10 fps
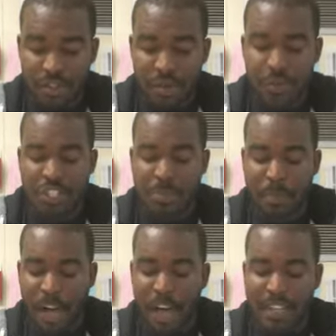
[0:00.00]

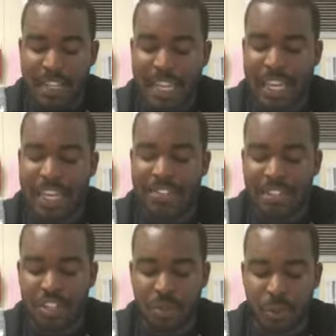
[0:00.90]
Respond in
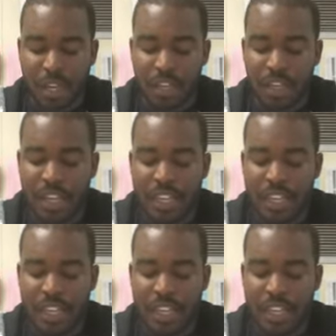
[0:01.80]
such a way